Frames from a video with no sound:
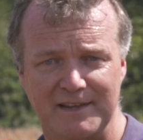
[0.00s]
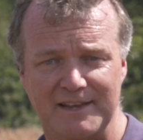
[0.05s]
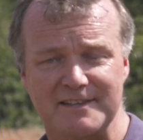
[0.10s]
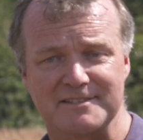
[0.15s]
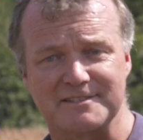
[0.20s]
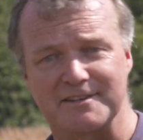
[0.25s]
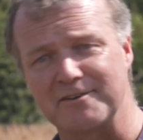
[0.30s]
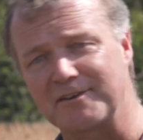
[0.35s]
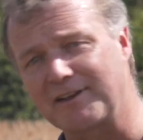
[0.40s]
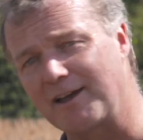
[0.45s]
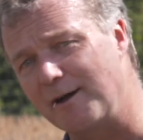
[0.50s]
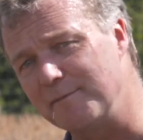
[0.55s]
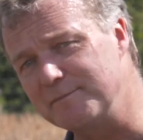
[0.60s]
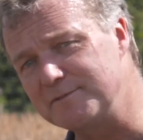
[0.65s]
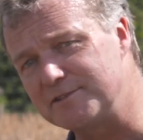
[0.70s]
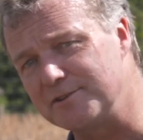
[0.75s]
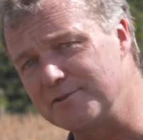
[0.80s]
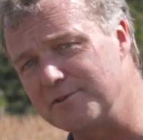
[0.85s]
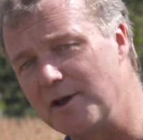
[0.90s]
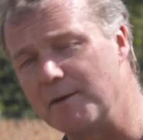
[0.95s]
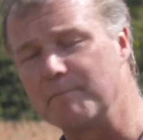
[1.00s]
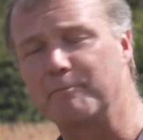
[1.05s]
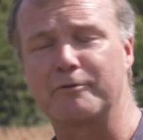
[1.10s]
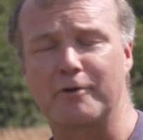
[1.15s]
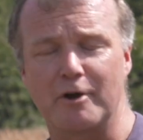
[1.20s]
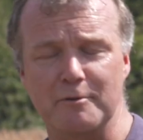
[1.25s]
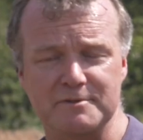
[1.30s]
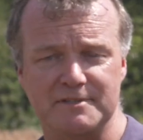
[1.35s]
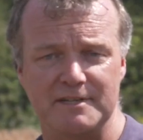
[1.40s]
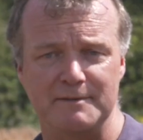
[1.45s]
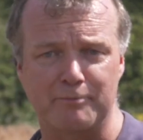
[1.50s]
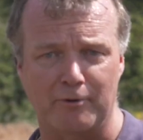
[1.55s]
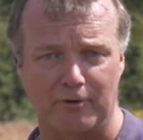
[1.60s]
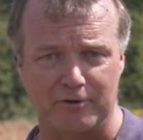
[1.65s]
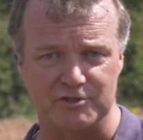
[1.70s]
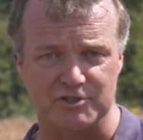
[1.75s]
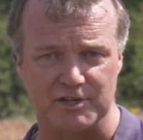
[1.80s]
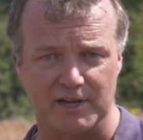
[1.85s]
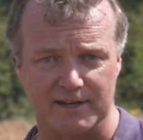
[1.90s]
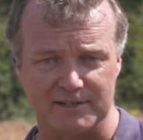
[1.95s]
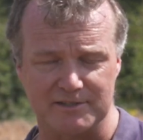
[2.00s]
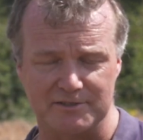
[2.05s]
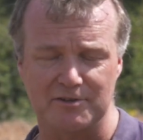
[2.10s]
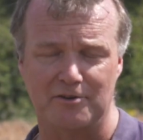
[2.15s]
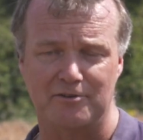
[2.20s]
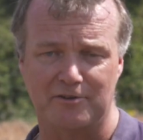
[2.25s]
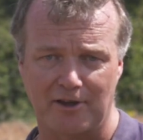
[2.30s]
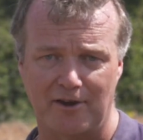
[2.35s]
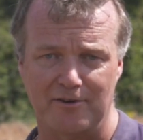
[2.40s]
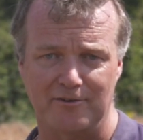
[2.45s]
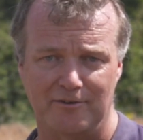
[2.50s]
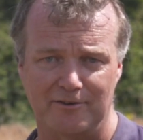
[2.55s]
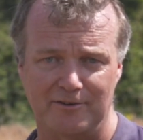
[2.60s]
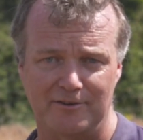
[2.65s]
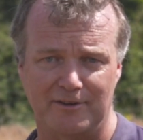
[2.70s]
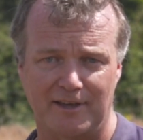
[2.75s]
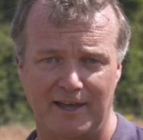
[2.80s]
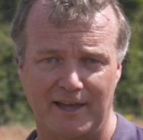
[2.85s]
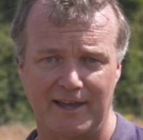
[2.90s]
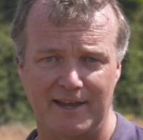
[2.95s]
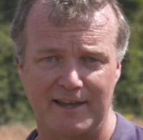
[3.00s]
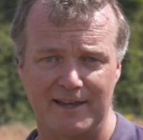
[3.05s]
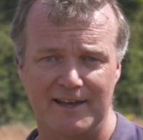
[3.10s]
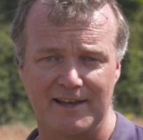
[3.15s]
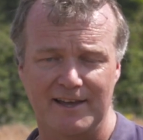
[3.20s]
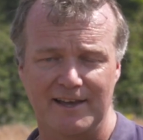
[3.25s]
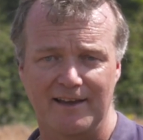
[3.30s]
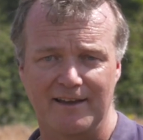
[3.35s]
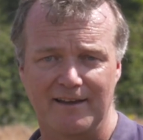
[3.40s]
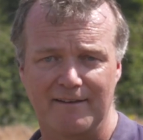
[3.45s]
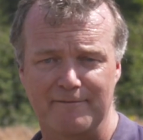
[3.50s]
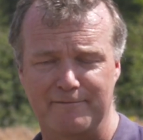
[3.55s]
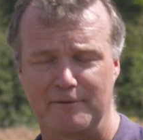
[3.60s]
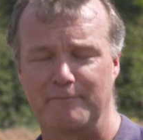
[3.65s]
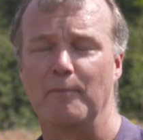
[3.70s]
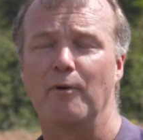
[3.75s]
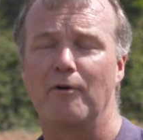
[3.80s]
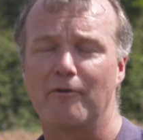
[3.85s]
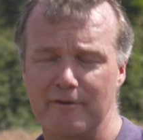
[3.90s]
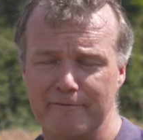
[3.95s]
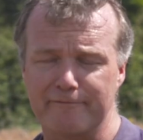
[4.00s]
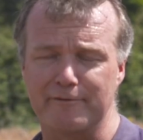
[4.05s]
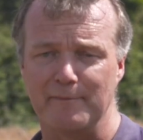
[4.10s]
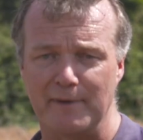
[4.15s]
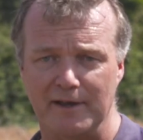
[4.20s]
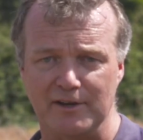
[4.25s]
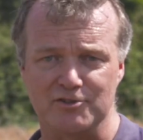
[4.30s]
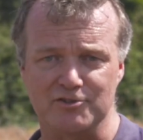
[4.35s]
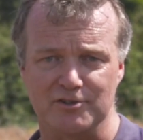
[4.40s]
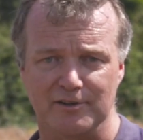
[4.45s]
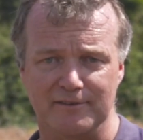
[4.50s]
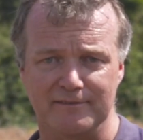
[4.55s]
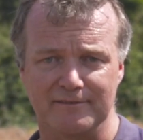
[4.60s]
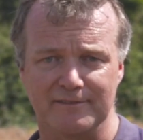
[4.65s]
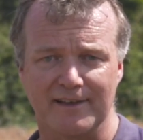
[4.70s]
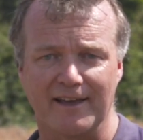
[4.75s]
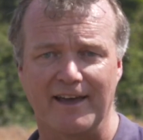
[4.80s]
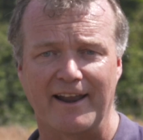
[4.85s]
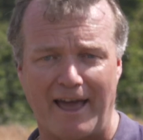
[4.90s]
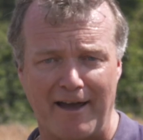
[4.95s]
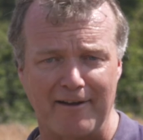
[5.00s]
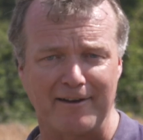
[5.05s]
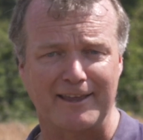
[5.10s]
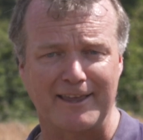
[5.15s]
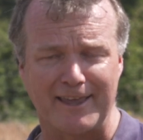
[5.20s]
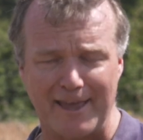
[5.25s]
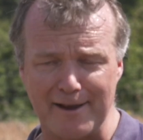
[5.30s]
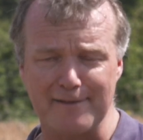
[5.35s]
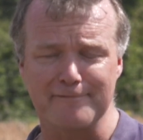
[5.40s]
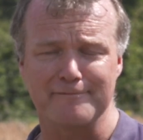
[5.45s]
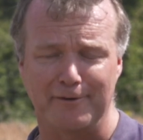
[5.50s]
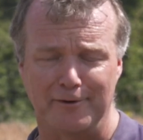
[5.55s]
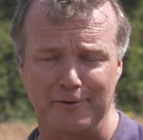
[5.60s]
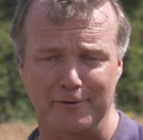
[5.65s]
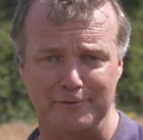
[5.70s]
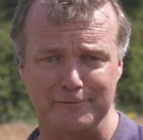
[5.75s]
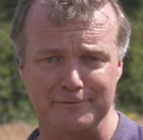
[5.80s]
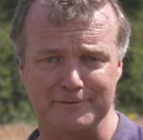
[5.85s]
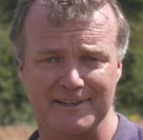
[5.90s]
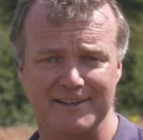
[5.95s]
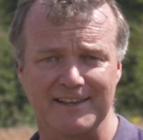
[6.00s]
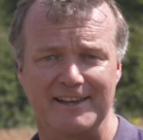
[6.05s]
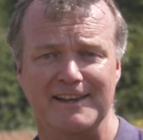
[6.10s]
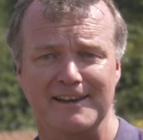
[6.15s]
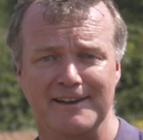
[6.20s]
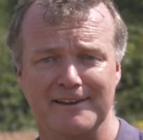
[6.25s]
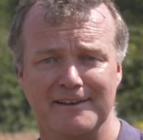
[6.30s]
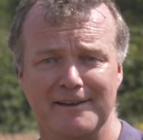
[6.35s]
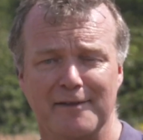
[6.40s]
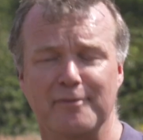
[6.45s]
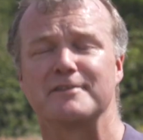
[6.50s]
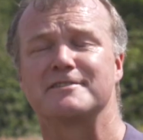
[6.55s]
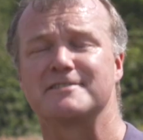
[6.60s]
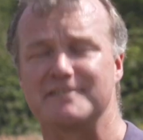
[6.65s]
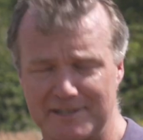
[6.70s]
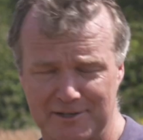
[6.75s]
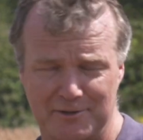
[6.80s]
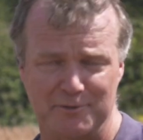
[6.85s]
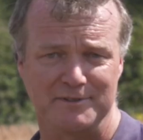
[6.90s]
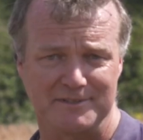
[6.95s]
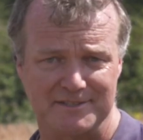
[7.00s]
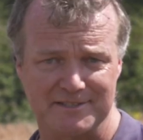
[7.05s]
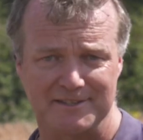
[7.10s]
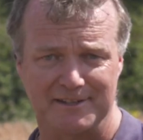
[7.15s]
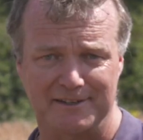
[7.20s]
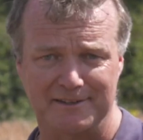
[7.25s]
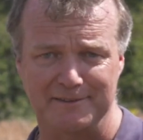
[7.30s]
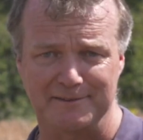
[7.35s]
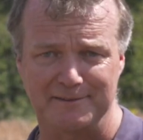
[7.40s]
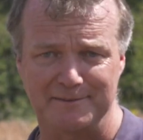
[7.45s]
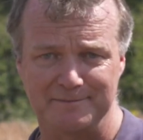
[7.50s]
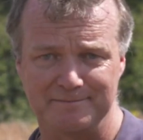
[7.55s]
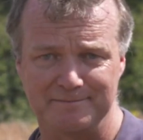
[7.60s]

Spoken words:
So come to probityproject.co.uk for more information on how to get involved in the Sequence Circle.